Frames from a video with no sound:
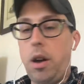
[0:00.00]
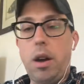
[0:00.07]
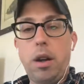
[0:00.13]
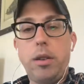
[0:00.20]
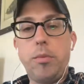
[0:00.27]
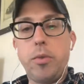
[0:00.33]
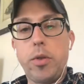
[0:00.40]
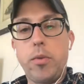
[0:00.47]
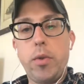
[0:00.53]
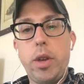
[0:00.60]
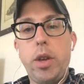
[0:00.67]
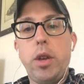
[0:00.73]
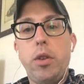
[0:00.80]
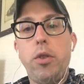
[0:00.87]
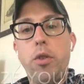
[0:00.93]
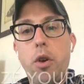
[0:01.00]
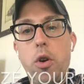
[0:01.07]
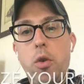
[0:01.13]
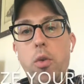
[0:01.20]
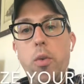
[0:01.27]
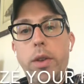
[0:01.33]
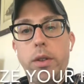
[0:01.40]
Number 3,
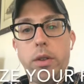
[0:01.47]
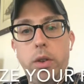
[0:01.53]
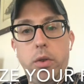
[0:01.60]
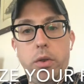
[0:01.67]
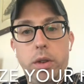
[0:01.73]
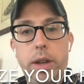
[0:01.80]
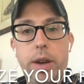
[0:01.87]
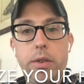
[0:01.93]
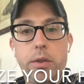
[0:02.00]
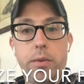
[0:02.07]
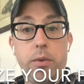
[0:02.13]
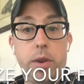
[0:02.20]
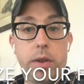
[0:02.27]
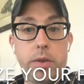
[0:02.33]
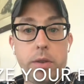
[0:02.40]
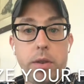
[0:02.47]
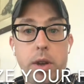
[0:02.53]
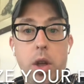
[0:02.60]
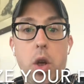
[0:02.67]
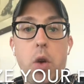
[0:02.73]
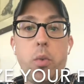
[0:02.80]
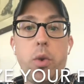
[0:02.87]
know when to utilize your freezer.
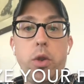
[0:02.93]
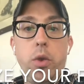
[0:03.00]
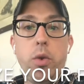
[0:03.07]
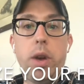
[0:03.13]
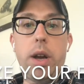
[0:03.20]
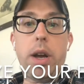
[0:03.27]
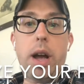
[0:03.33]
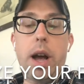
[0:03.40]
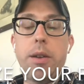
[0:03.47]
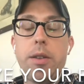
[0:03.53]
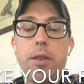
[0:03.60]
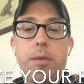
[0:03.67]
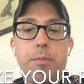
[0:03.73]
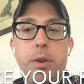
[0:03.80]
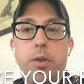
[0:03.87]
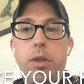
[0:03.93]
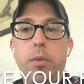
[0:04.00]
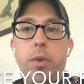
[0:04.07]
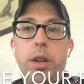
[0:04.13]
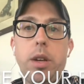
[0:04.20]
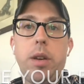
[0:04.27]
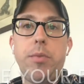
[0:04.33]
Especially
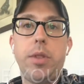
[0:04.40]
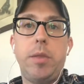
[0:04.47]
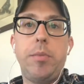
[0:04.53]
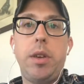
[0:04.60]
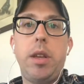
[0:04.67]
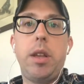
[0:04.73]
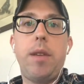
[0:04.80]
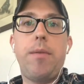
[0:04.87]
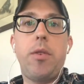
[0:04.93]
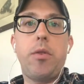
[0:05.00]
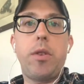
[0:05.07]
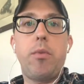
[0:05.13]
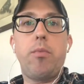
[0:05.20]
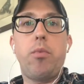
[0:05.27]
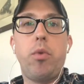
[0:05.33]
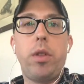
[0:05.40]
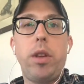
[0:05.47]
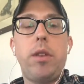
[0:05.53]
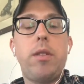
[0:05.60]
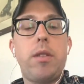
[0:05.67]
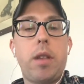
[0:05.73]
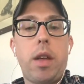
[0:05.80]
when it comes to meat, if there's a really
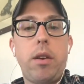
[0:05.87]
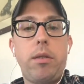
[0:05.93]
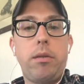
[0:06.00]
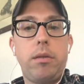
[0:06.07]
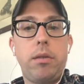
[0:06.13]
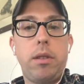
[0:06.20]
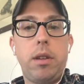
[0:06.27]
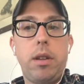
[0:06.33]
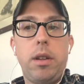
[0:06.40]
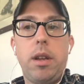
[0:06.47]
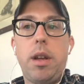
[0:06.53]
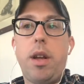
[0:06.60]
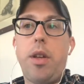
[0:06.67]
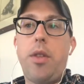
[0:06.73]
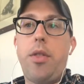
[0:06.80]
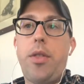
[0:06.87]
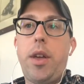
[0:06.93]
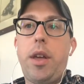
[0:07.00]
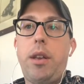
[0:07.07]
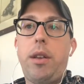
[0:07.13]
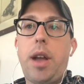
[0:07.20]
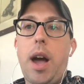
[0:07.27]
good sale,
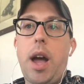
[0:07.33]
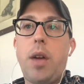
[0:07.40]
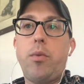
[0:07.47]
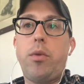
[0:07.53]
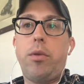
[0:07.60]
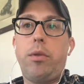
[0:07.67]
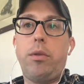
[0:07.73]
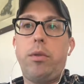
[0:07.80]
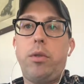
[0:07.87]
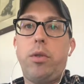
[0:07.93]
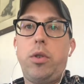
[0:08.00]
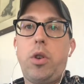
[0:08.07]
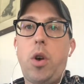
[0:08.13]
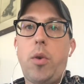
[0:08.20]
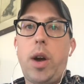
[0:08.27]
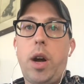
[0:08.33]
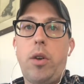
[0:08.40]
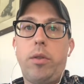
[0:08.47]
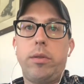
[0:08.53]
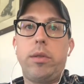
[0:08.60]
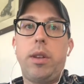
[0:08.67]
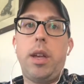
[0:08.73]
then I will go
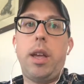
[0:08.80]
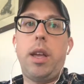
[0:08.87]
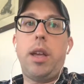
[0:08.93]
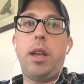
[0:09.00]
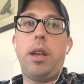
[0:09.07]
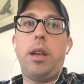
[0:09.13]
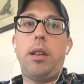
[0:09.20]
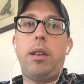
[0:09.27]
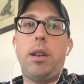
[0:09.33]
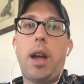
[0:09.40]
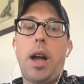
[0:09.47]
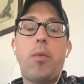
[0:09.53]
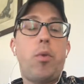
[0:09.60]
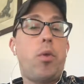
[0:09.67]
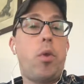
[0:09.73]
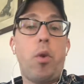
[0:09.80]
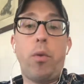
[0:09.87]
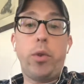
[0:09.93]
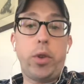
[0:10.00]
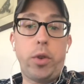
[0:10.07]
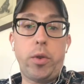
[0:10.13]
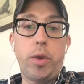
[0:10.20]
out and I won't
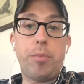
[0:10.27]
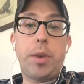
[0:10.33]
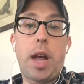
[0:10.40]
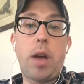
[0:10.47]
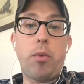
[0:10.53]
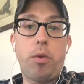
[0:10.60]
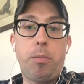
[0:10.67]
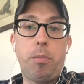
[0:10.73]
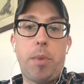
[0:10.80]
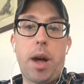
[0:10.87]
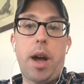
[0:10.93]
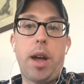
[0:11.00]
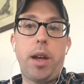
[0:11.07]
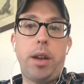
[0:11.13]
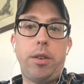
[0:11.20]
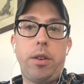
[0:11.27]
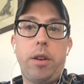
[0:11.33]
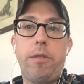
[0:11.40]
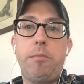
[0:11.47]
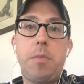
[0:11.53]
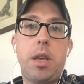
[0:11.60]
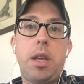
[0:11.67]
overdo it, but I will buy
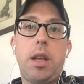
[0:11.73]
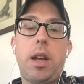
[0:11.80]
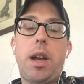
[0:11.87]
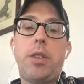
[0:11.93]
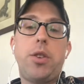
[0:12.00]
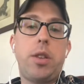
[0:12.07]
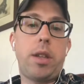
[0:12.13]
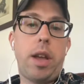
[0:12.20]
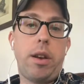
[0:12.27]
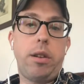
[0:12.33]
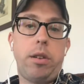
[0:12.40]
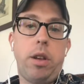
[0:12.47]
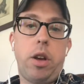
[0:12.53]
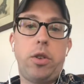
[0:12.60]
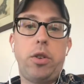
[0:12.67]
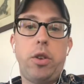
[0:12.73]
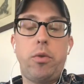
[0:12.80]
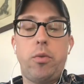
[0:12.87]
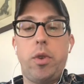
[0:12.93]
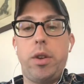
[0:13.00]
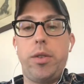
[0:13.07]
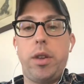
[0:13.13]
enough meat. I just had a good
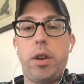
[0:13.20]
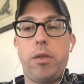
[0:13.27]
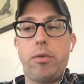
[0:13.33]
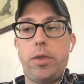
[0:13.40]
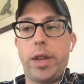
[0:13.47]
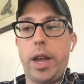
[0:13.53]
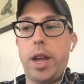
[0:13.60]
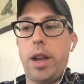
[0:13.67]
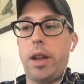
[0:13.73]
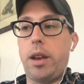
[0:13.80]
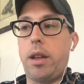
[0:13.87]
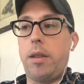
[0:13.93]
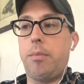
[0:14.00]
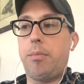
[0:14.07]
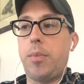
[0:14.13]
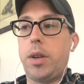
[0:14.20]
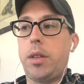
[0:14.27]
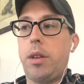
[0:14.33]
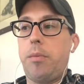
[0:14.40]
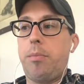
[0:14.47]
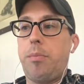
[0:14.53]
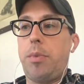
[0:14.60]
run the other day, and I picked
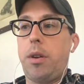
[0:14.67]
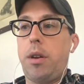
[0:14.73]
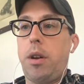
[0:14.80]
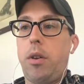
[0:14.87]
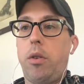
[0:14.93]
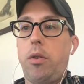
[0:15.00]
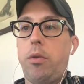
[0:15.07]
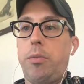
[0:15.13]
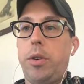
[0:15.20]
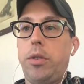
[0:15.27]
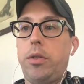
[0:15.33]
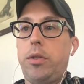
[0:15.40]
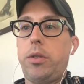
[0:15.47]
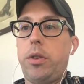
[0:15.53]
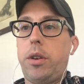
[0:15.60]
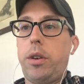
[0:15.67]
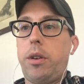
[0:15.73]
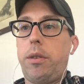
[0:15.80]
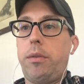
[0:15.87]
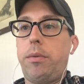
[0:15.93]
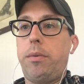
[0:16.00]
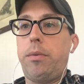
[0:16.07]
up a whole bunch
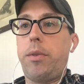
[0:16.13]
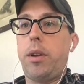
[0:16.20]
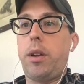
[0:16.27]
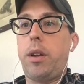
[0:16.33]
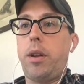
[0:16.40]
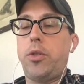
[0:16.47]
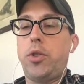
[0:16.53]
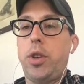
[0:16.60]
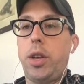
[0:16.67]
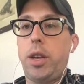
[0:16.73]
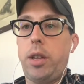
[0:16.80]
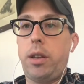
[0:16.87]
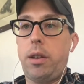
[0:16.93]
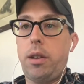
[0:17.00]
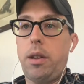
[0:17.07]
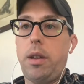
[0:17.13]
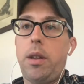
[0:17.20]
of chicken,